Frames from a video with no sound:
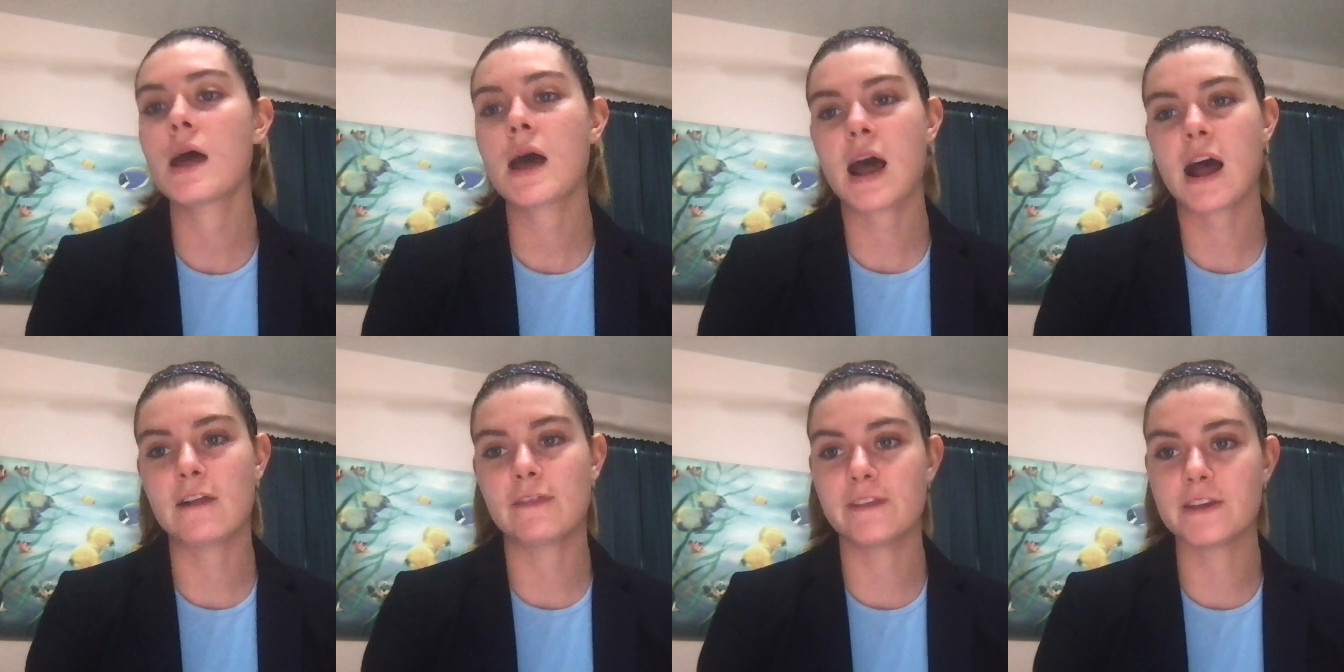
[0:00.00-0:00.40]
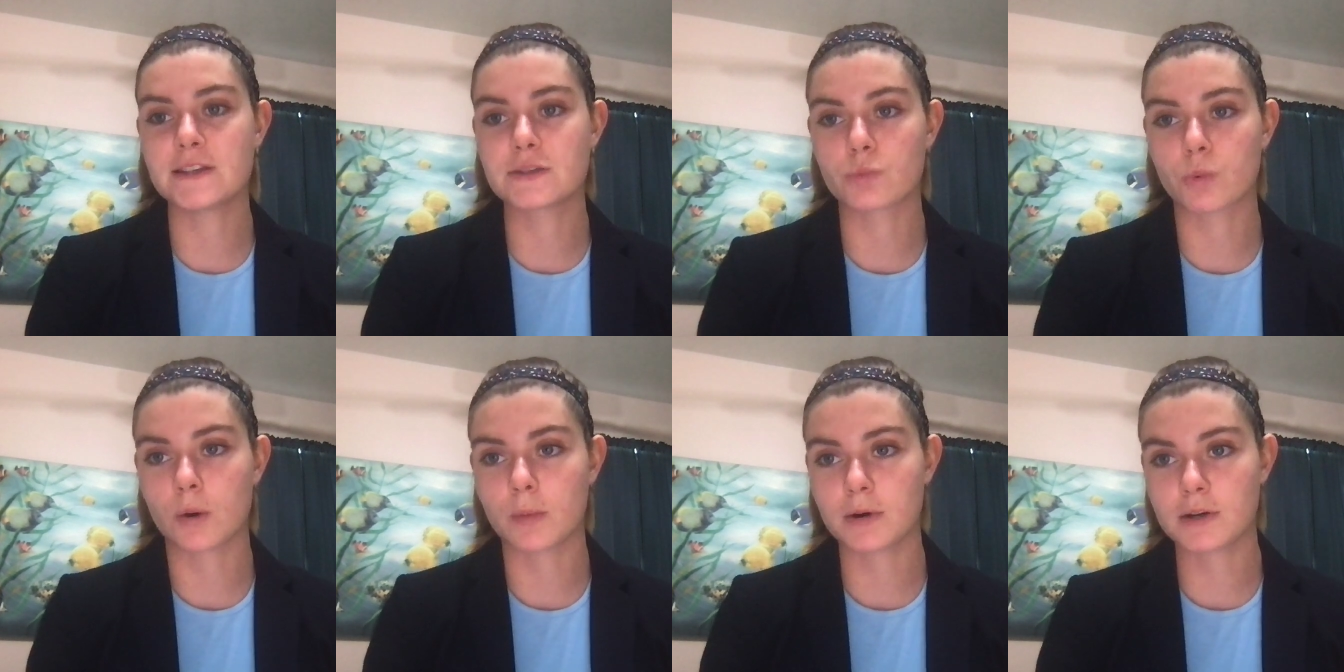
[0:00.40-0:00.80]
at
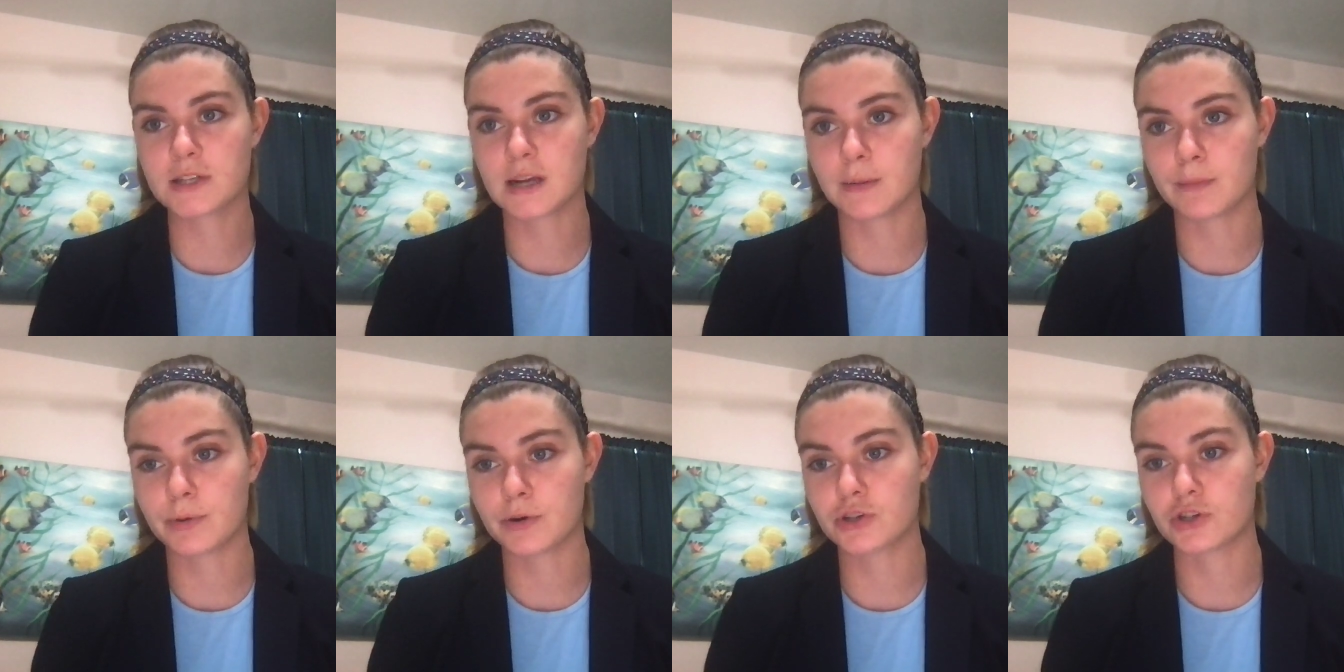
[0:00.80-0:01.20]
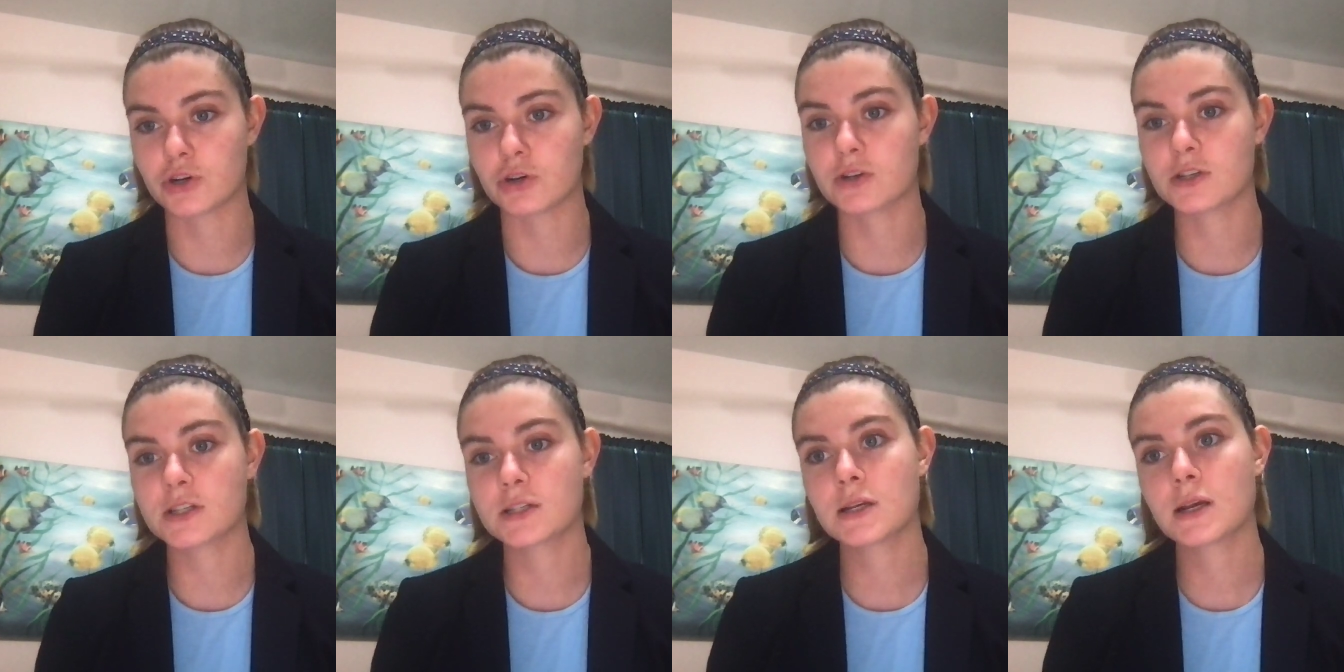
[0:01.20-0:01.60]
these warmer
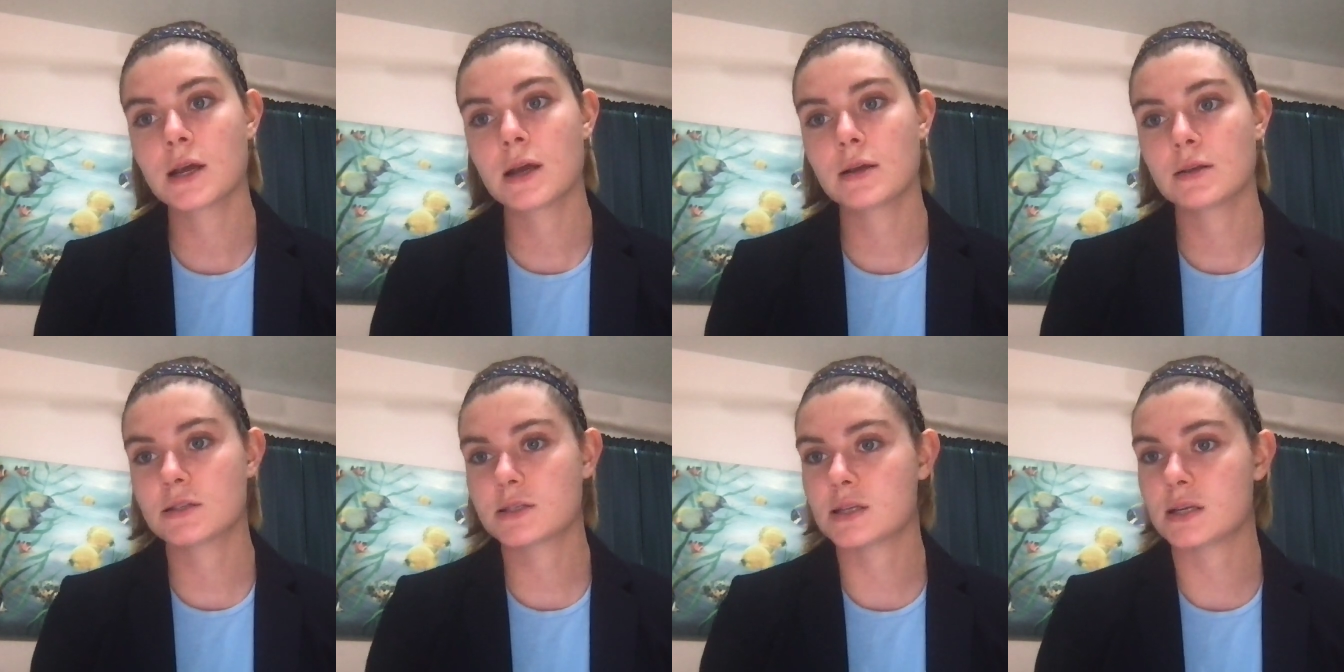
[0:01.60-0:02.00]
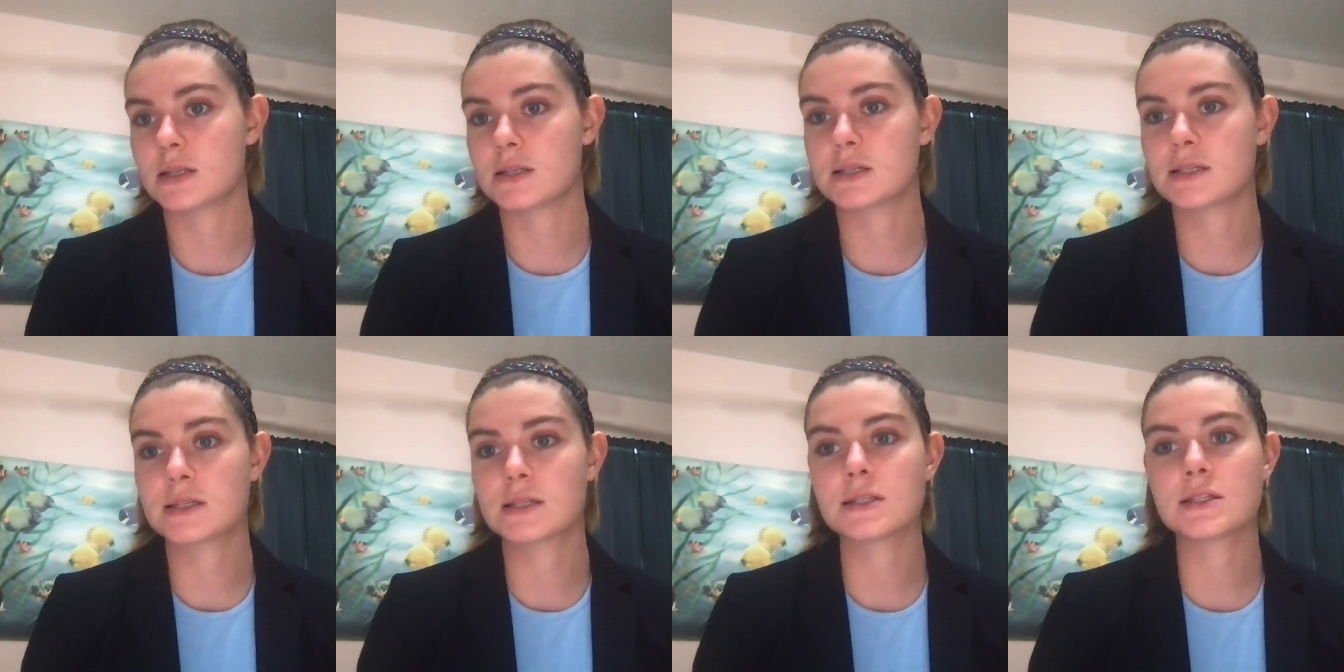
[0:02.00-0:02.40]
temperatures,
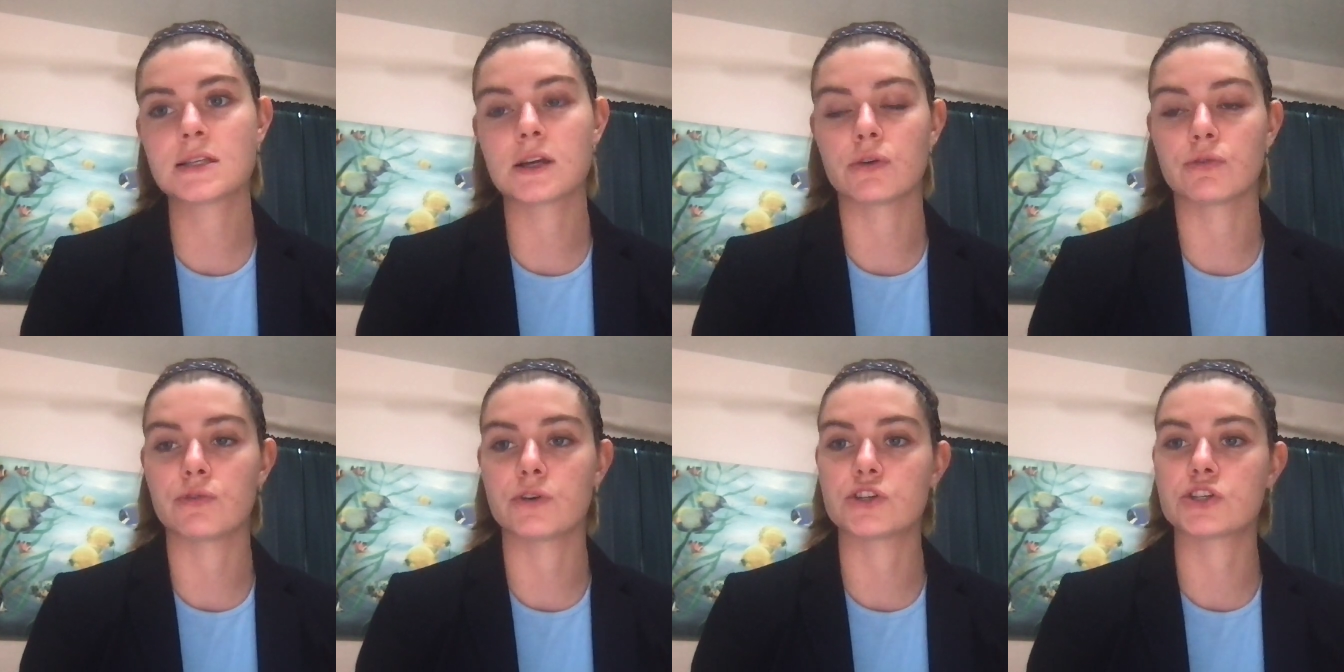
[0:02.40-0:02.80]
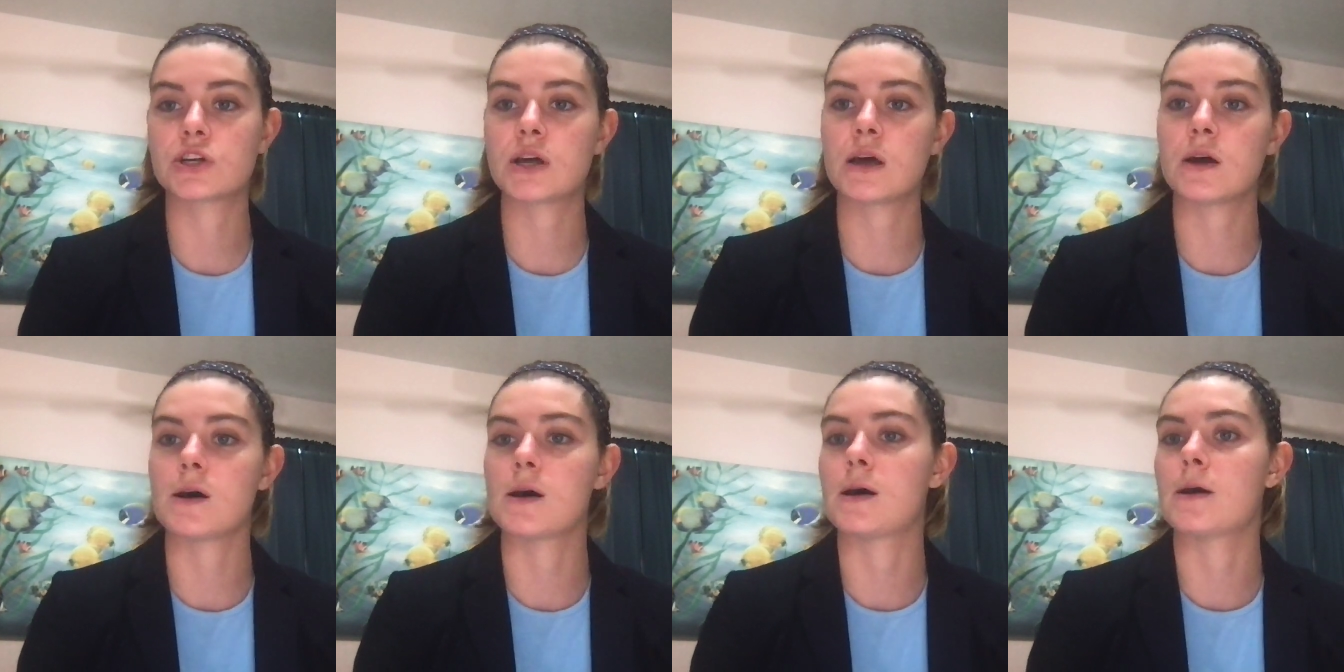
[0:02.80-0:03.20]
since sailfish
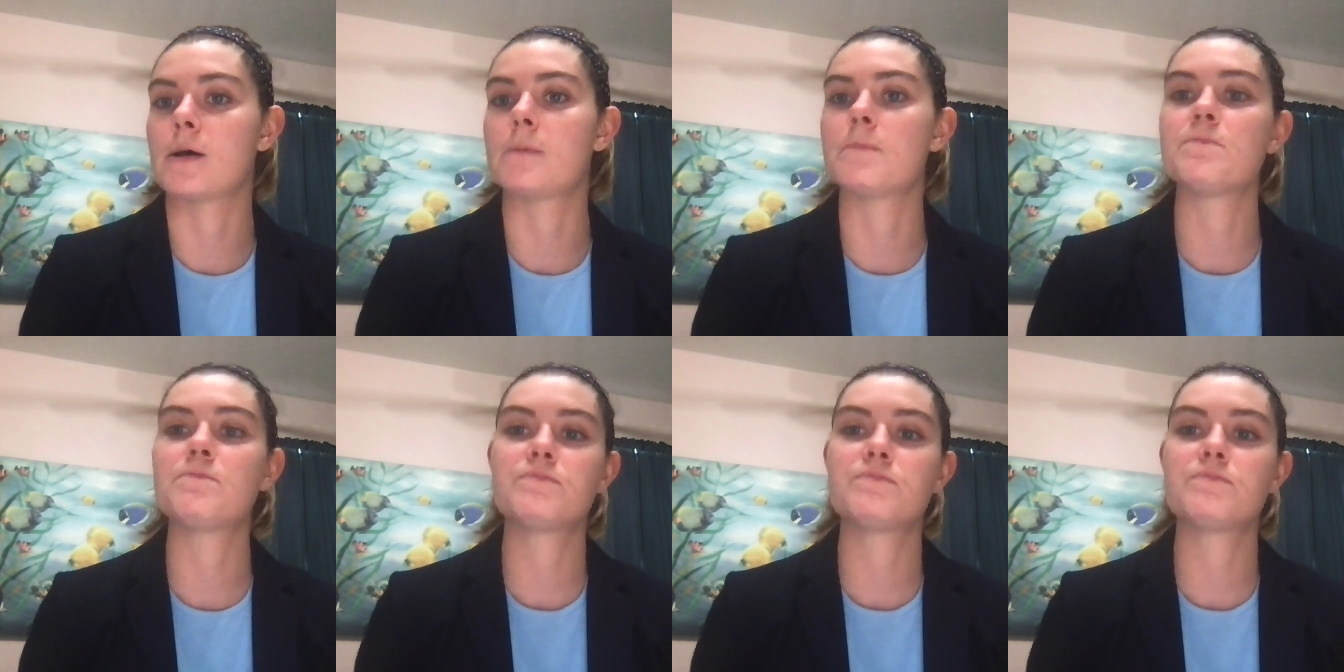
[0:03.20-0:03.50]
uh,